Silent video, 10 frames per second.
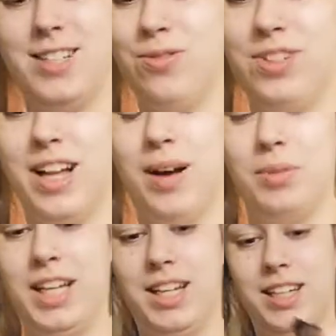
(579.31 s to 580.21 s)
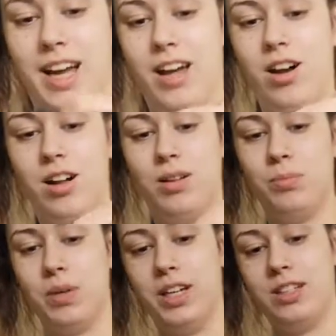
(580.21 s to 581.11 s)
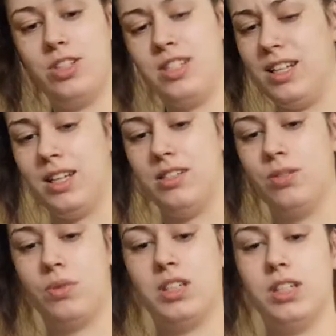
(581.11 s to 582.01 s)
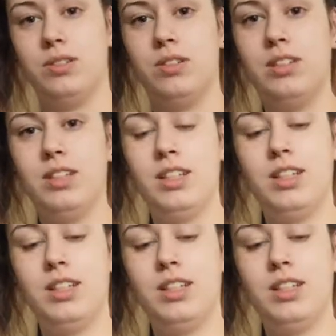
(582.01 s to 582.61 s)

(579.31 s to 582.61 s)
Don't feel obligated at all, but just in case you want to.